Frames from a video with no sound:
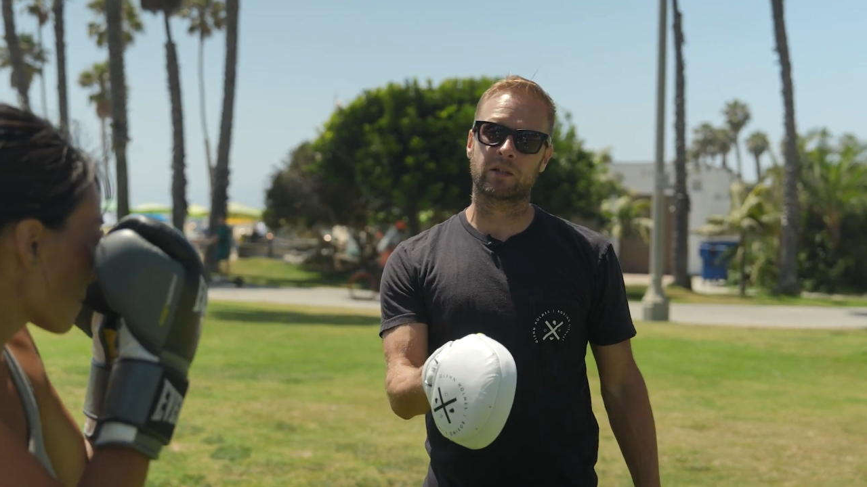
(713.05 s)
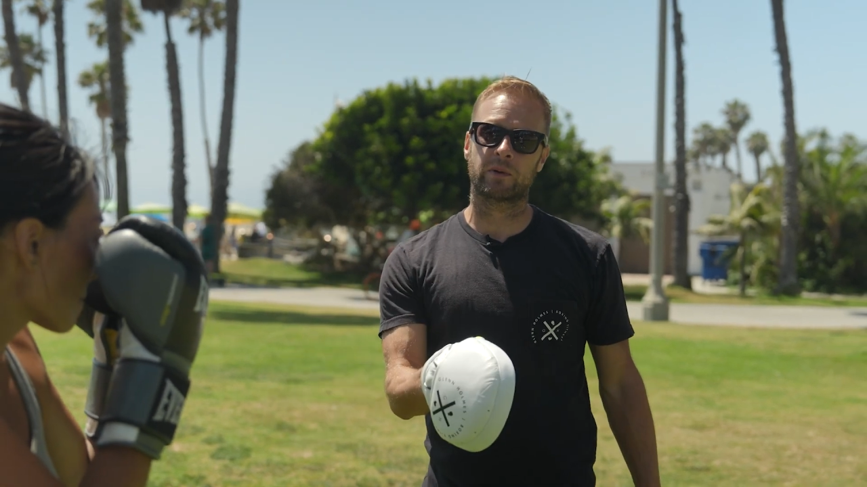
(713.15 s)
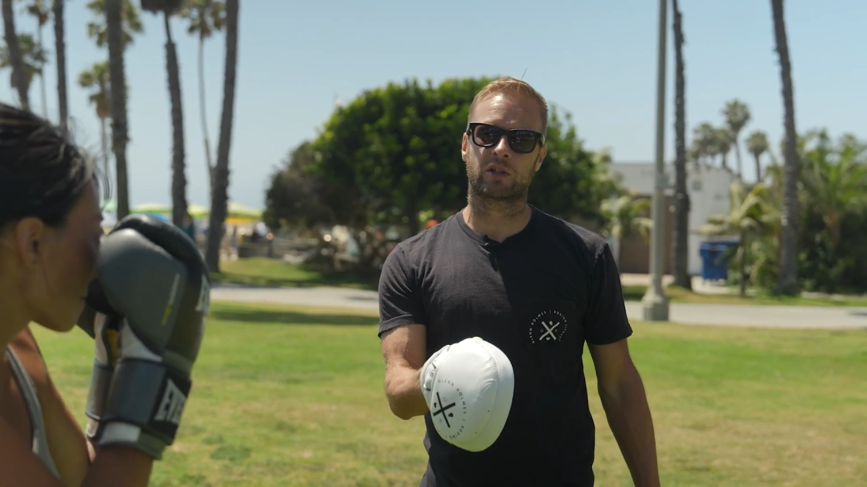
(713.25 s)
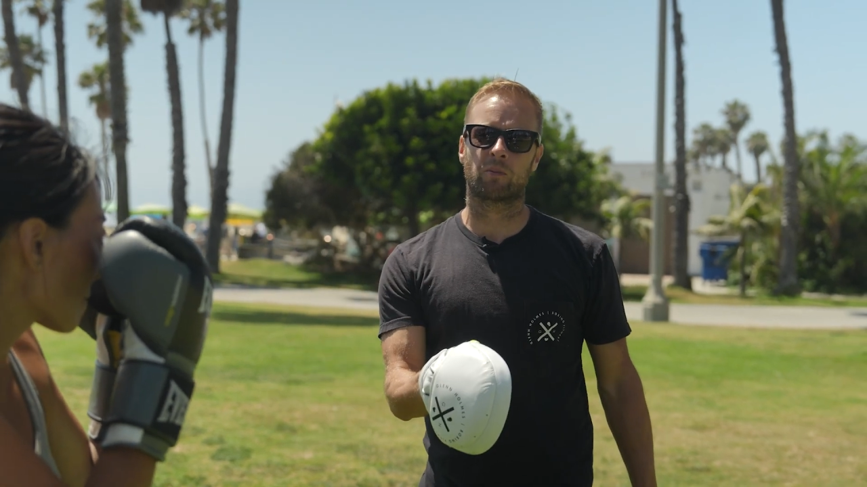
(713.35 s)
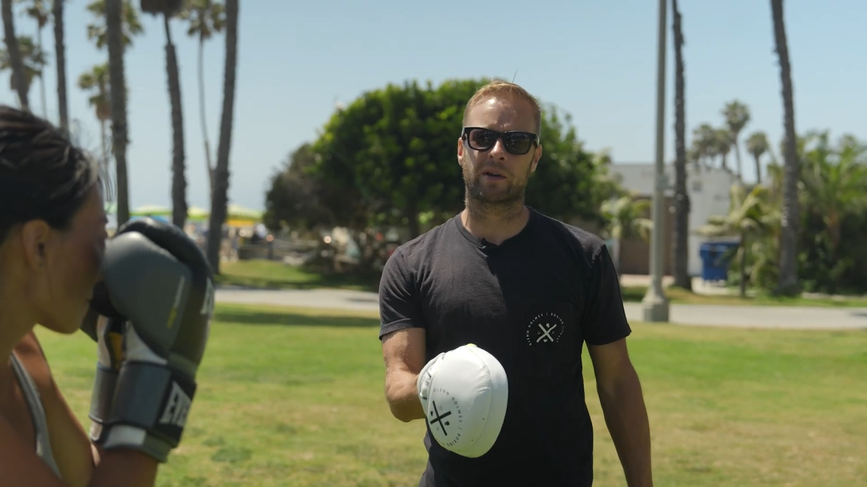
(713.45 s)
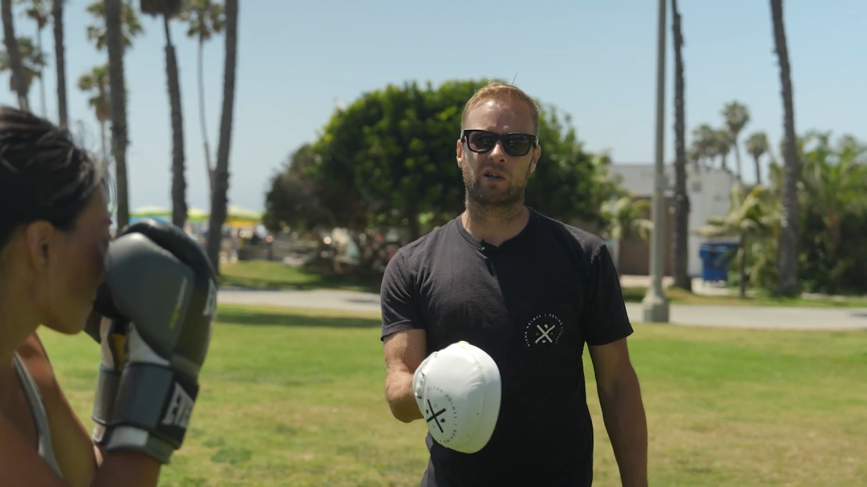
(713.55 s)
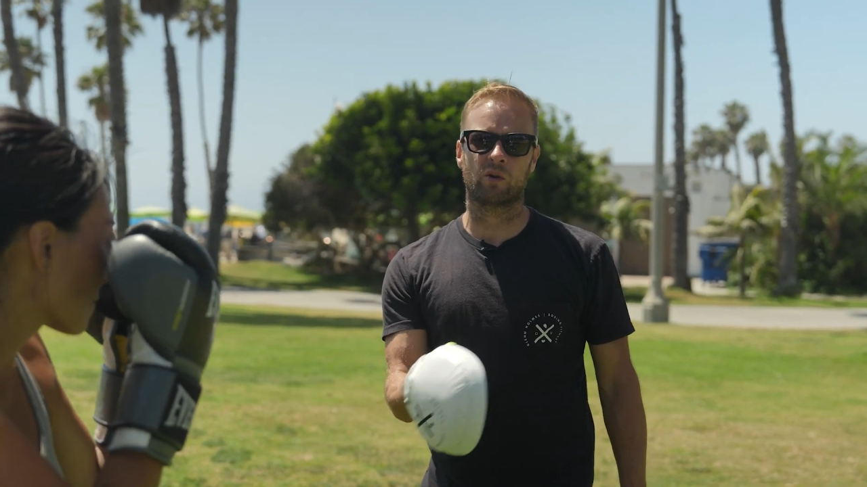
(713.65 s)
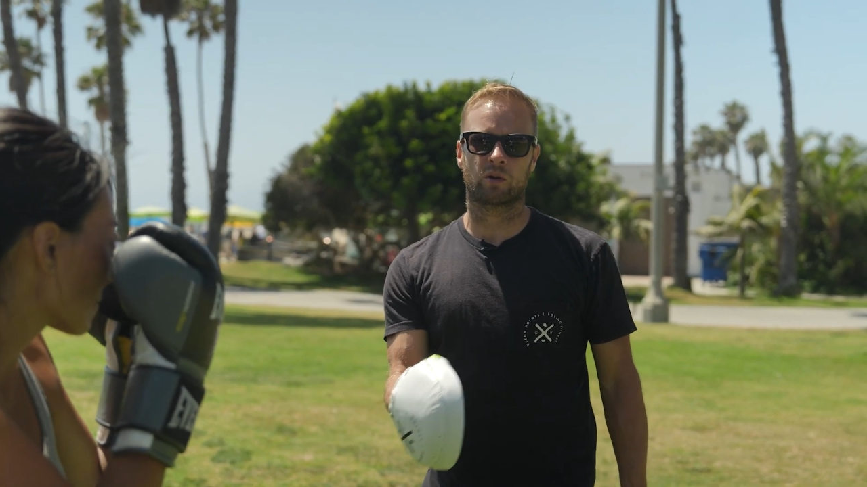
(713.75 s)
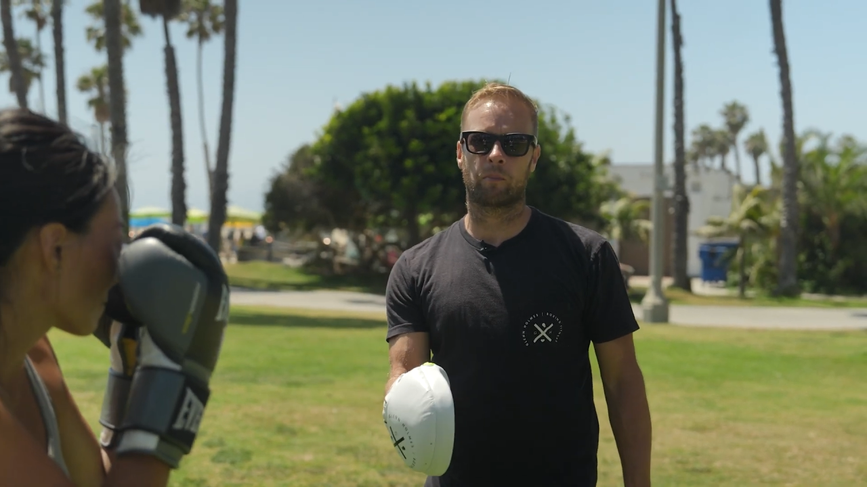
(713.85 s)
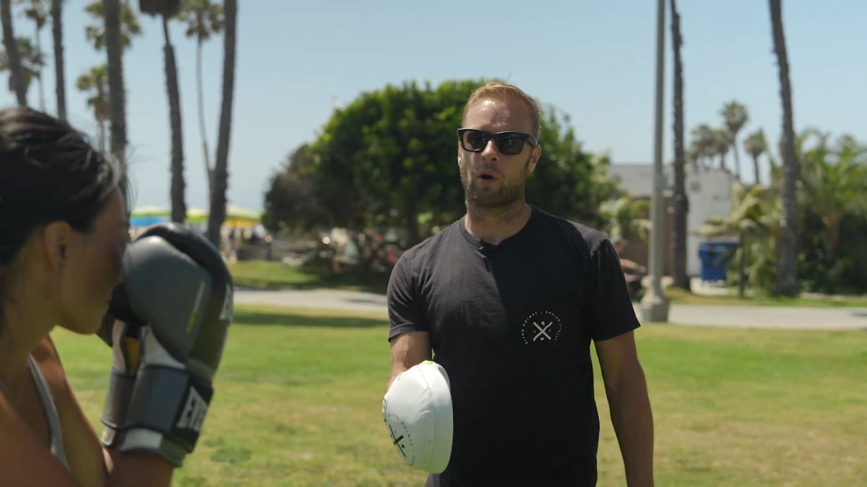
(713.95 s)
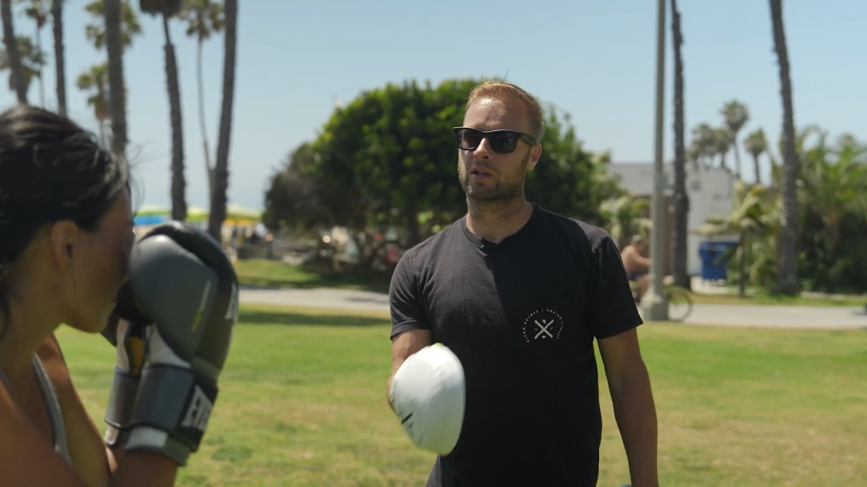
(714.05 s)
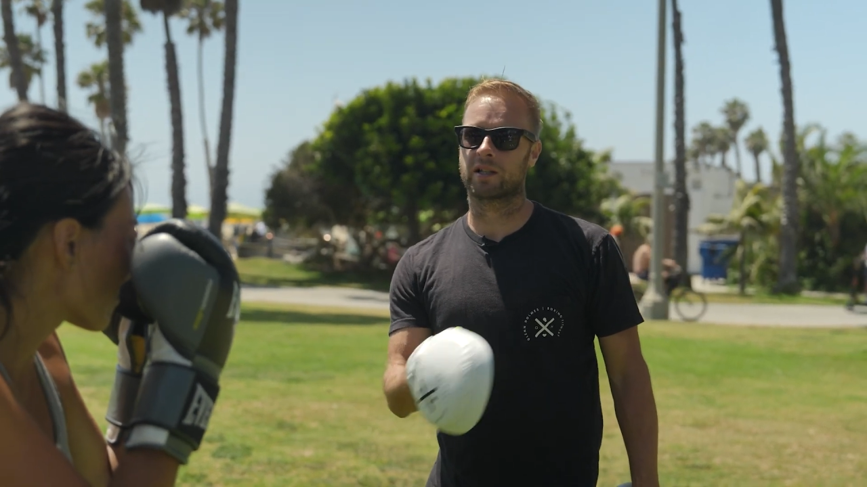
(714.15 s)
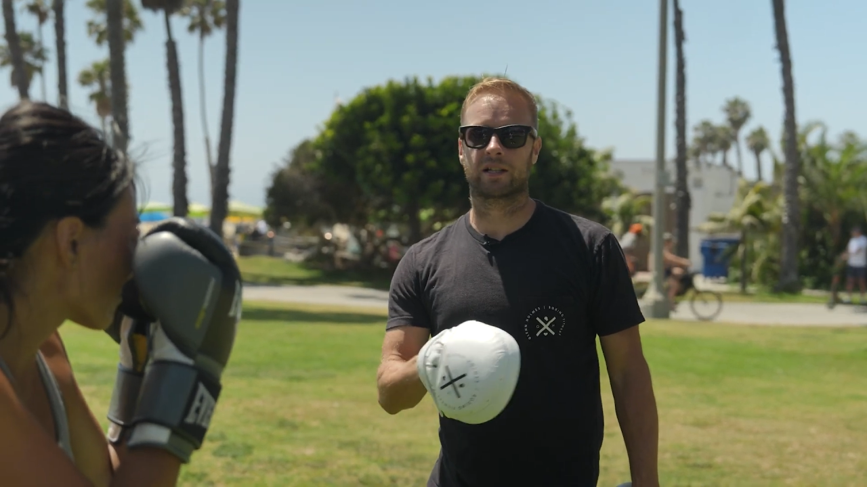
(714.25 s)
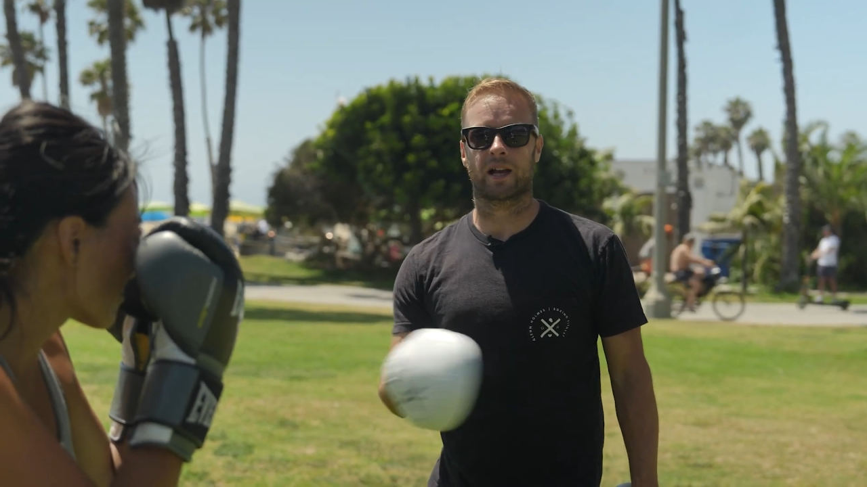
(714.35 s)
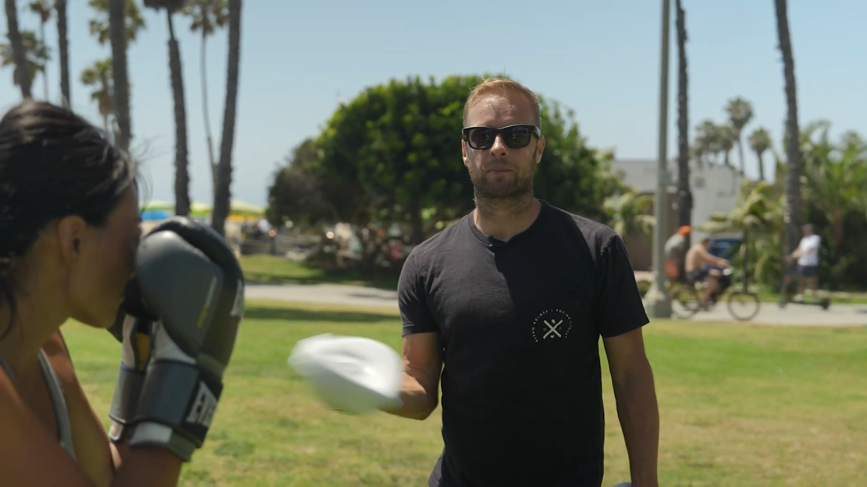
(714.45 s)
with somebody new to boxing,
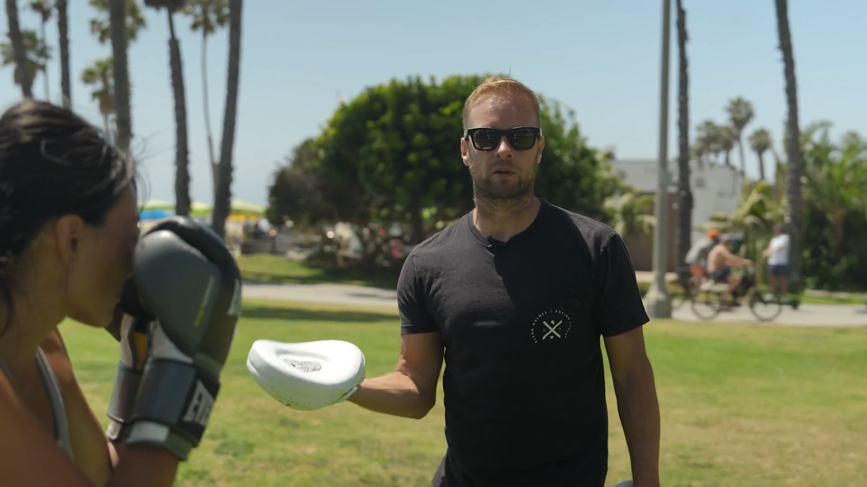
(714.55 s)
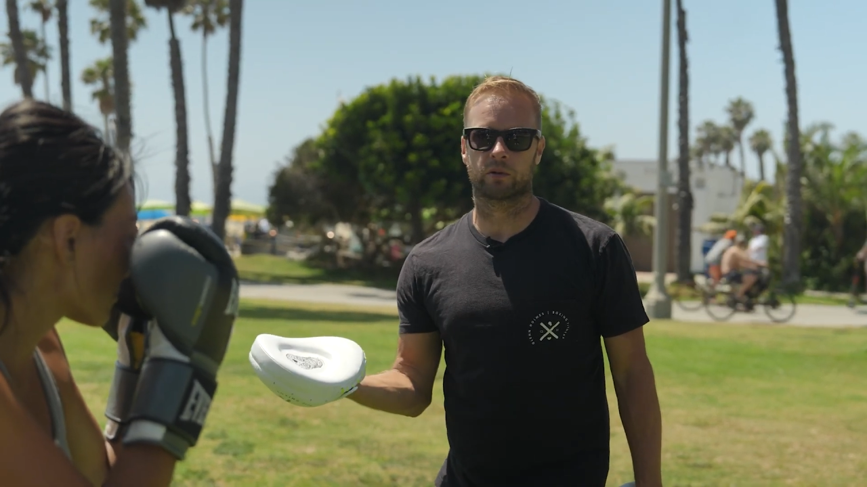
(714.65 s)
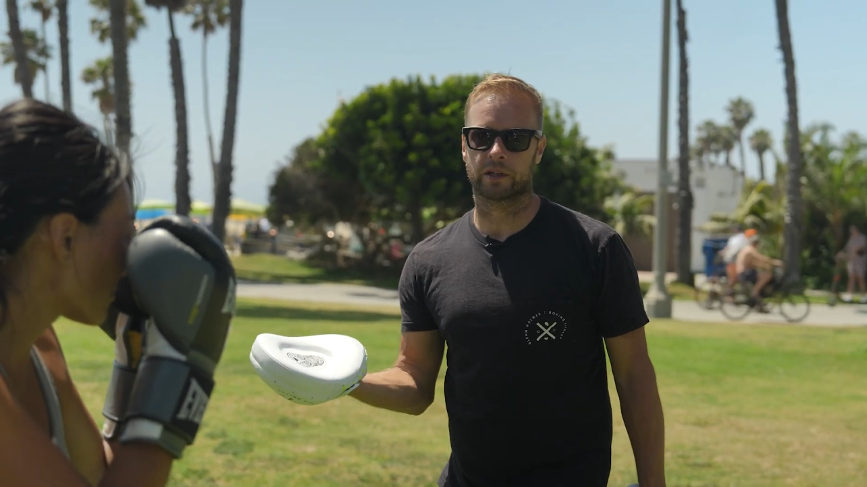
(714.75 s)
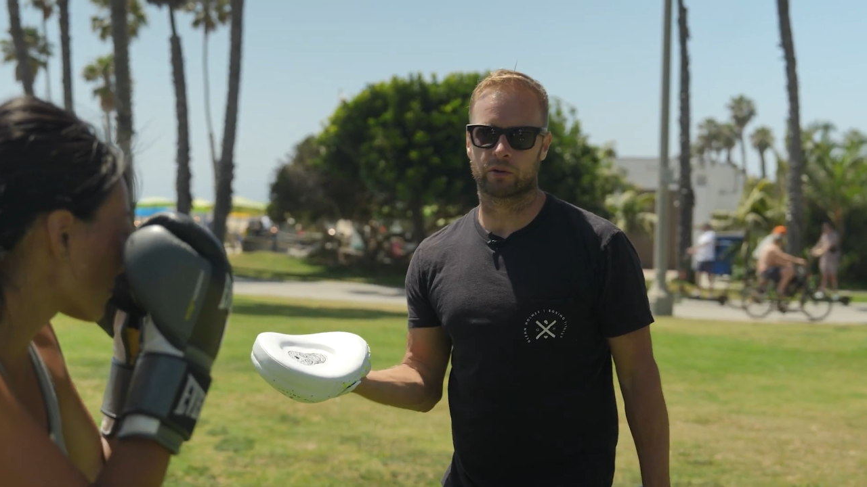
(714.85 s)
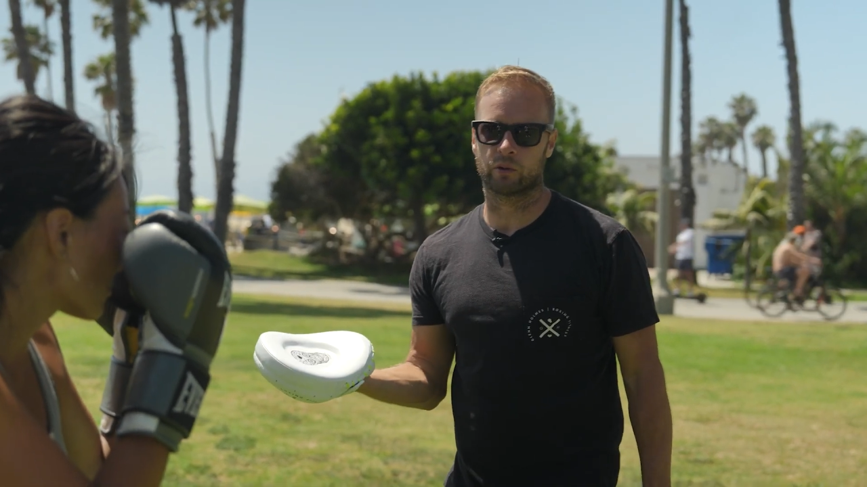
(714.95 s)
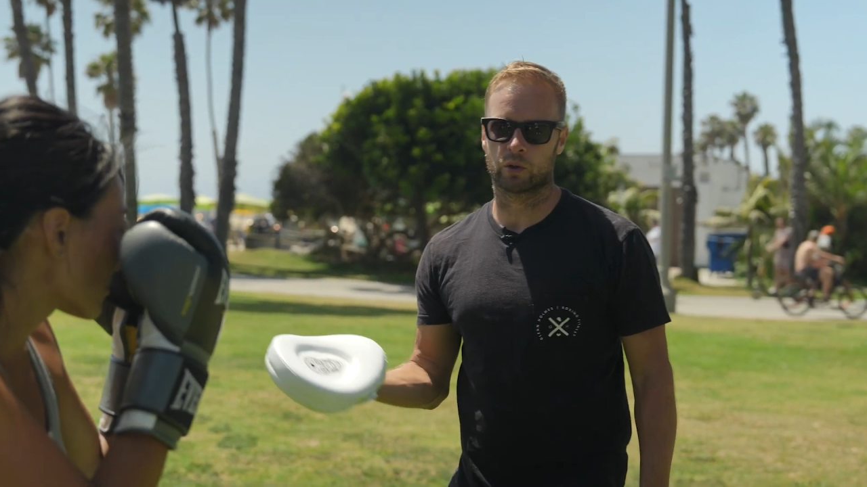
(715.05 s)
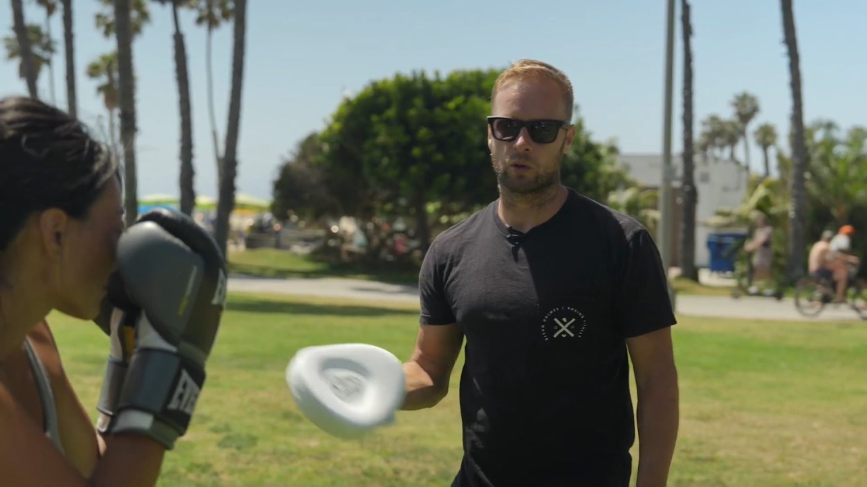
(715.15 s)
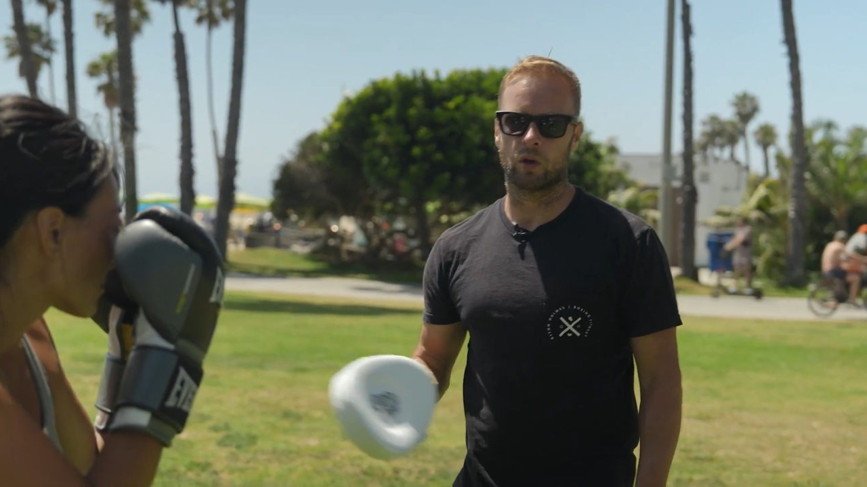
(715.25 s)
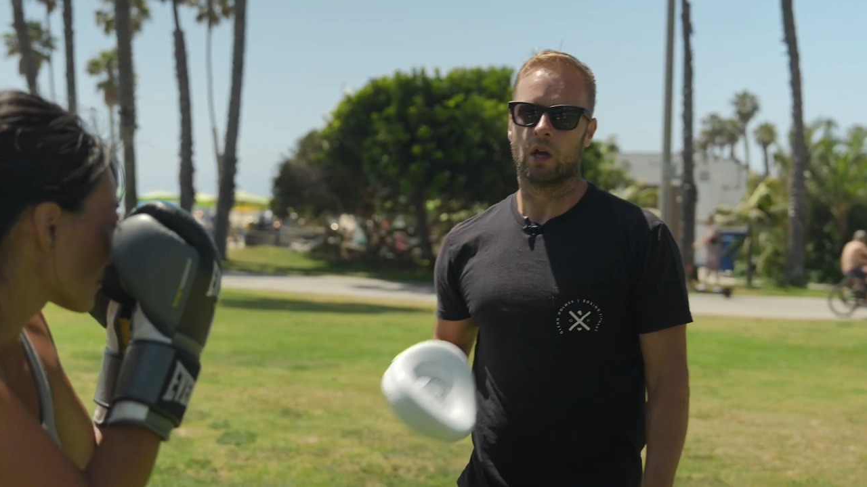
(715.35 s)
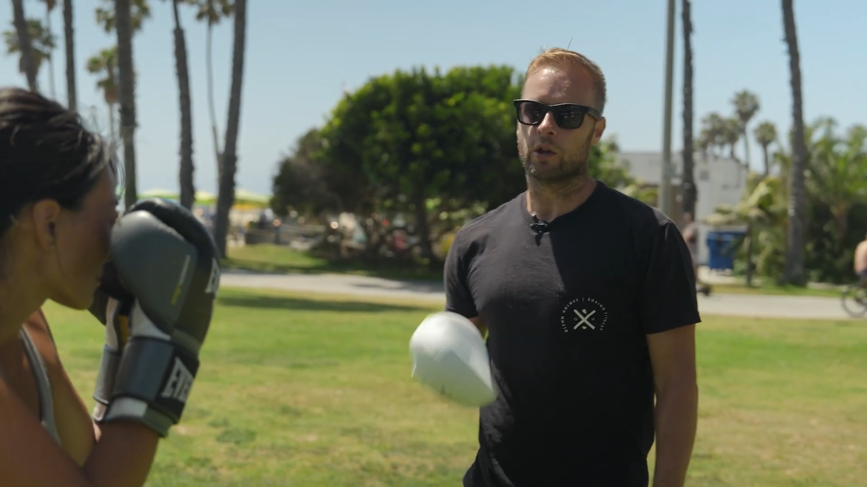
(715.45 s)
is absolutely crucial.